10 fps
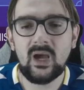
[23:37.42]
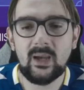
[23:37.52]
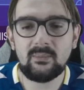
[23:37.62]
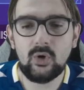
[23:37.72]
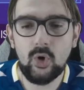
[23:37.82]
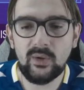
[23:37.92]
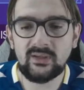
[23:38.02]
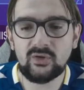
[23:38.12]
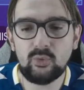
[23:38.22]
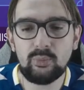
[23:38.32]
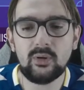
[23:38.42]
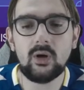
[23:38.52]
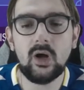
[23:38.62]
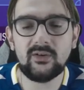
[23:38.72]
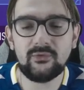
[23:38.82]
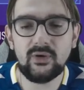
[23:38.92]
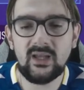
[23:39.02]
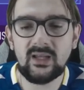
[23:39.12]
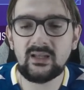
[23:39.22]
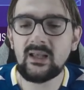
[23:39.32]
I'm going to put
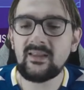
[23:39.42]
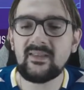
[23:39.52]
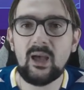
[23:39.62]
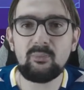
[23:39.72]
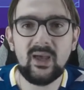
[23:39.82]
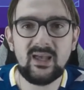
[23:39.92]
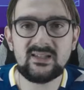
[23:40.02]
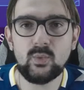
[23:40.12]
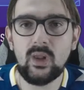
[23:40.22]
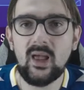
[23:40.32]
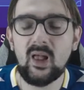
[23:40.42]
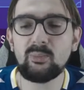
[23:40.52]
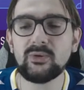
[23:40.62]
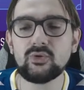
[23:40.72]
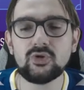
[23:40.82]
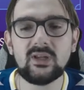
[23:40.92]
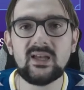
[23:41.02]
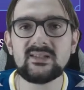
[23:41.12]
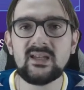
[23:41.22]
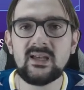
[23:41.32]
Godfrey in. That pace will help
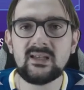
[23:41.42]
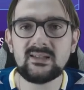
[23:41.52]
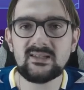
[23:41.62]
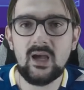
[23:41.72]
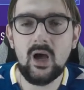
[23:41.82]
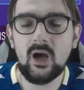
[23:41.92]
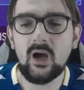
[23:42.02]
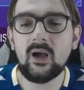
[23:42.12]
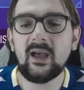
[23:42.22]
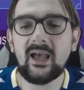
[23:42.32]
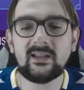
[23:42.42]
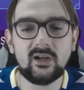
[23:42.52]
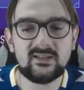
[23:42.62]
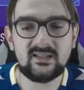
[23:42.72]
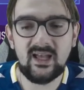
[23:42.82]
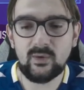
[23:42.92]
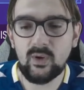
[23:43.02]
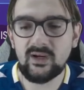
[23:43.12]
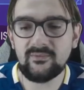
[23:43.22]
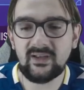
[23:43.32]
neutralize Zaha and
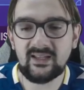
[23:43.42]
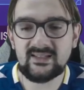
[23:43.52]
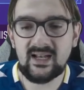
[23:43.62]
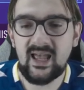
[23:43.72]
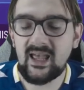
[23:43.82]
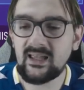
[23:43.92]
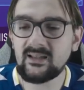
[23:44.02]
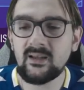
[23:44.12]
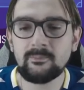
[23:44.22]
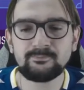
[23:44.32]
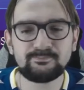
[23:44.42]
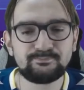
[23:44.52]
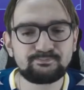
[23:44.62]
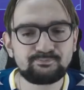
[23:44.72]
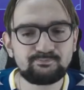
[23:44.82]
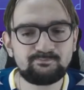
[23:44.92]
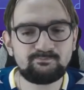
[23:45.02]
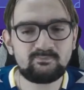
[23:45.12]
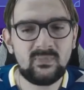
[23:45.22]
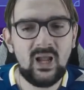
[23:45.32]
Hudson-Edouard if it gets out of hand.
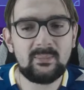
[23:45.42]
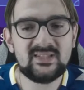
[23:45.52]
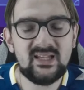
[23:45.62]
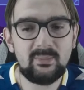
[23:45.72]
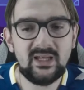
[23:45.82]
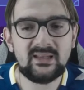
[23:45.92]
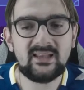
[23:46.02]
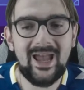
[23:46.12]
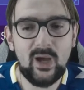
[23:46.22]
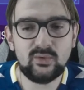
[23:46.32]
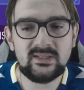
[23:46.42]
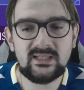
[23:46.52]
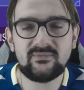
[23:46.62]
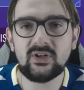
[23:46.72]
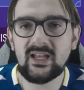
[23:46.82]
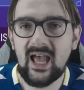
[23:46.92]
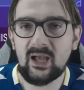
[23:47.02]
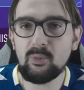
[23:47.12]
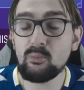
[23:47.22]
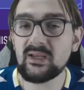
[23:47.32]
I'm subbing in Townsend for
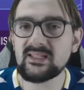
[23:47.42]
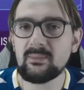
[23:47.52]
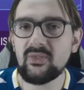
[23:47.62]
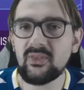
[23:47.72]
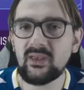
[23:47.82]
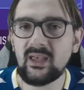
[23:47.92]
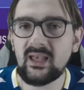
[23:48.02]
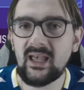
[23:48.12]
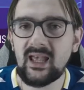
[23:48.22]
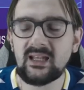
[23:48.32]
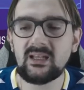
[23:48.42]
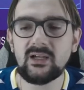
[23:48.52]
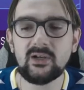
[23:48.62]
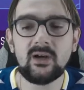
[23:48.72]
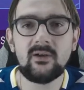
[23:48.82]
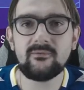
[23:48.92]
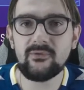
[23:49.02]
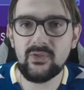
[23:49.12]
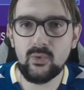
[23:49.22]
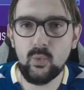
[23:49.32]
Gakpo because I'm thinking ahead here
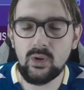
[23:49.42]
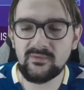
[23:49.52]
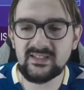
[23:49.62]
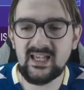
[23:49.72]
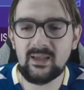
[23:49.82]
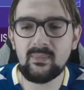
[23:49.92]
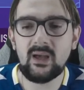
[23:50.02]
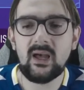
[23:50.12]
for the Wolves game.